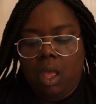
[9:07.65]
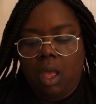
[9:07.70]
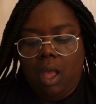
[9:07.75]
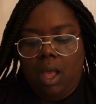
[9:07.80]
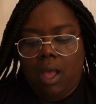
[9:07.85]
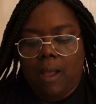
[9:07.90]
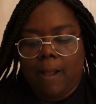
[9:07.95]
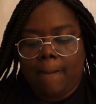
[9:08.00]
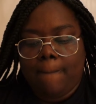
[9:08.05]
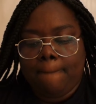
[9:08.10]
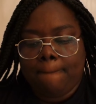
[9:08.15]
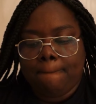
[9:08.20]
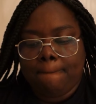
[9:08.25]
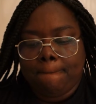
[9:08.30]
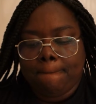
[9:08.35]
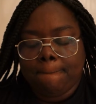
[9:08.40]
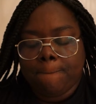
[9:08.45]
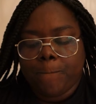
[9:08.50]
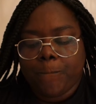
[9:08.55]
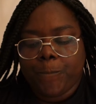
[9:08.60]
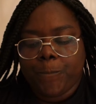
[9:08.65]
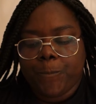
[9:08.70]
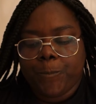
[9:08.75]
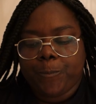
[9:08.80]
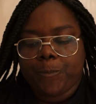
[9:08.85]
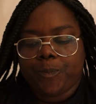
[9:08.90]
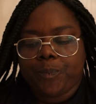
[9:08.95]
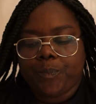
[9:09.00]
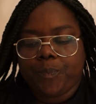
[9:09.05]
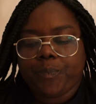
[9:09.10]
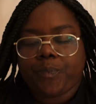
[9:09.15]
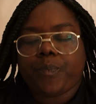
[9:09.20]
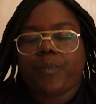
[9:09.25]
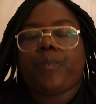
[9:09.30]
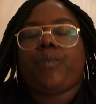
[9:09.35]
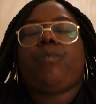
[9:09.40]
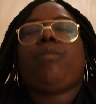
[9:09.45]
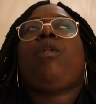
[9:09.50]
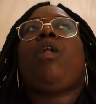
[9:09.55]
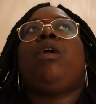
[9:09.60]
So
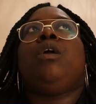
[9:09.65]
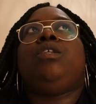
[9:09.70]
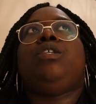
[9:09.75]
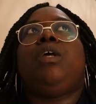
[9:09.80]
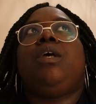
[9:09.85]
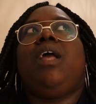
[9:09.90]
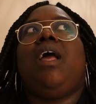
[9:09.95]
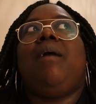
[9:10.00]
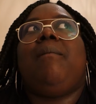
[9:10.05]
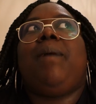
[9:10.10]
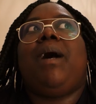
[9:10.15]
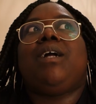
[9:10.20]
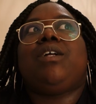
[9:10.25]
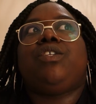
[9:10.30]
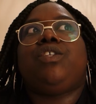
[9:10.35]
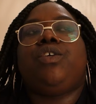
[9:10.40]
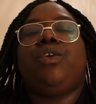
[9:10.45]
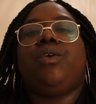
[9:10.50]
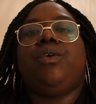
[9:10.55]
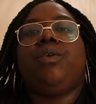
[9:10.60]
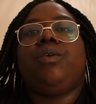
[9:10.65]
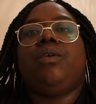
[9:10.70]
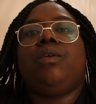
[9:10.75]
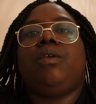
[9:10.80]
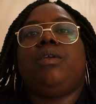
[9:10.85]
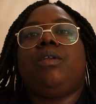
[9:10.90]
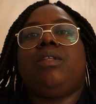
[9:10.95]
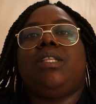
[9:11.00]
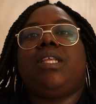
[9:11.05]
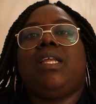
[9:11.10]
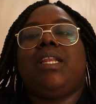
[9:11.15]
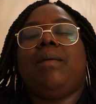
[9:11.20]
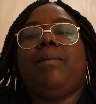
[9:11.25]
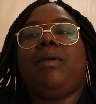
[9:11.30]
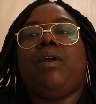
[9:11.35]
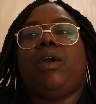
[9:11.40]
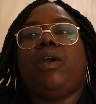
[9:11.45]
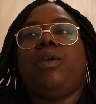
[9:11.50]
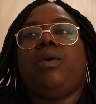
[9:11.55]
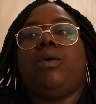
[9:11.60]
yeah, so let me
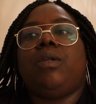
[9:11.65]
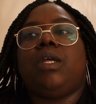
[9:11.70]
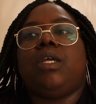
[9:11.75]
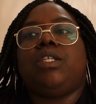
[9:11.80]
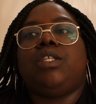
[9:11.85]
go in order.